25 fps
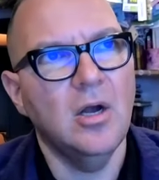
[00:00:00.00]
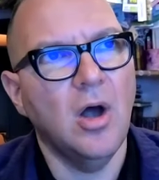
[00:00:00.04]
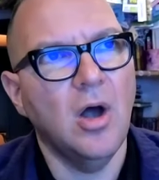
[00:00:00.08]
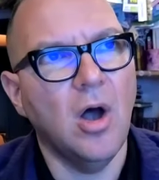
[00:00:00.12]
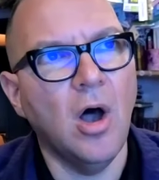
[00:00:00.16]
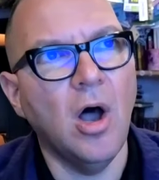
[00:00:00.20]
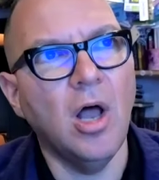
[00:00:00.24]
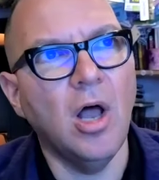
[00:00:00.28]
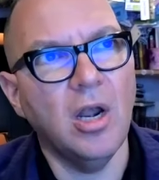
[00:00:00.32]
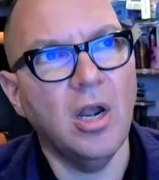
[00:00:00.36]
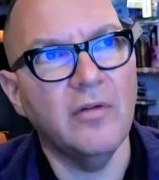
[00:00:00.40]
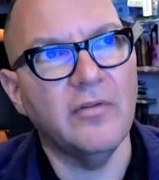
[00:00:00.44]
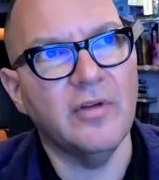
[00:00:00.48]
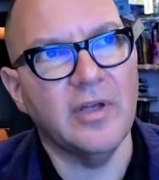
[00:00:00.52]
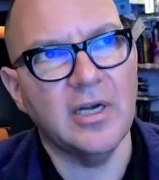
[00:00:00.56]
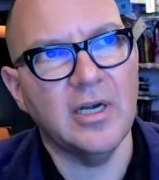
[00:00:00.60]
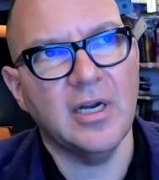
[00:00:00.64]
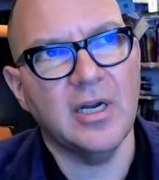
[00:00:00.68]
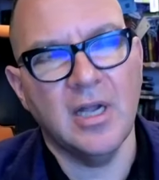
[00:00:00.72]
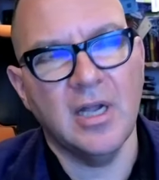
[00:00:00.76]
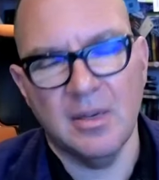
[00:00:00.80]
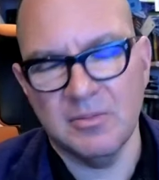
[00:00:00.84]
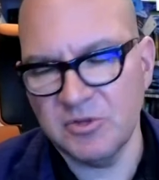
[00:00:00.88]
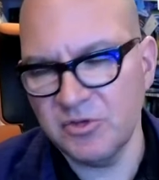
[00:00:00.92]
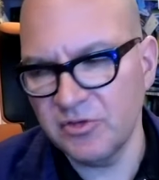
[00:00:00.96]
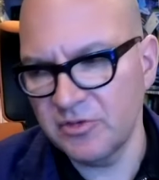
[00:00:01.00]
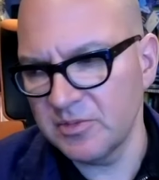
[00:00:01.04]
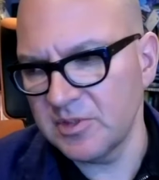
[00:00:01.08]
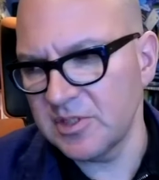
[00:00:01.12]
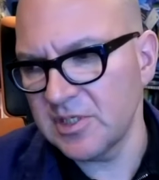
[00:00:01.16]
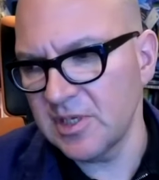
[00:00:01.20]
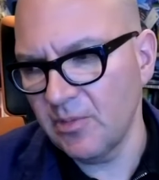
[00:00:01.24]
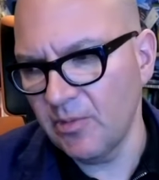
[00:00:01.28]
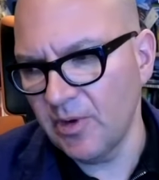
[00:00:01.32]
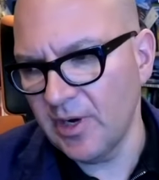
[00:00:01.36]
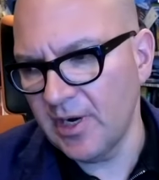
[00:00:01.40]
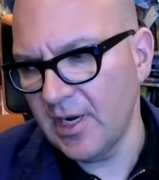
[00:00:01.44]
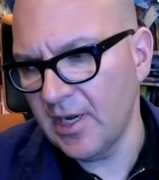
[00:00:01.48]
all of it comes from
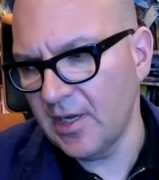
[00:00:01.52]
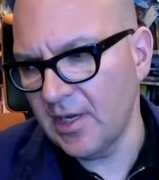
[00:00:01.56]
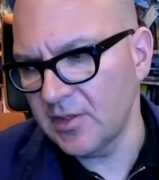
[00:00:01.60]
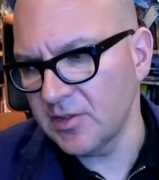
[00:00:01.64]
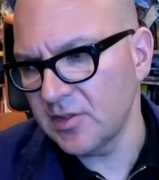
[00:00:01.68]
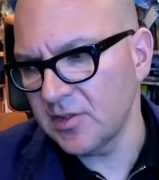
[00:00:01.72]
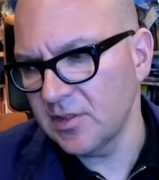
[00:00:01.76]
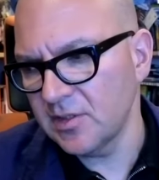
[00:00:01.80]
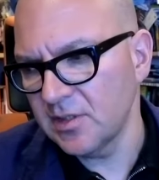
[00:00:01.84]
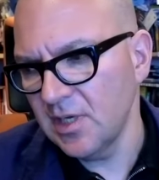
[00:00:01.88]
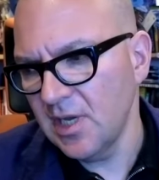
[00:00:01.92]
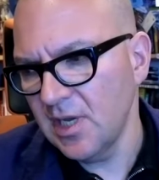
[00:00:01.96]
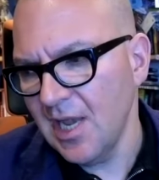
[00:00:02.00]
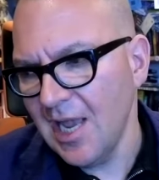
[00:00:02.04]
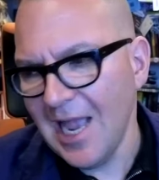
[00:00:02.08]
someone else.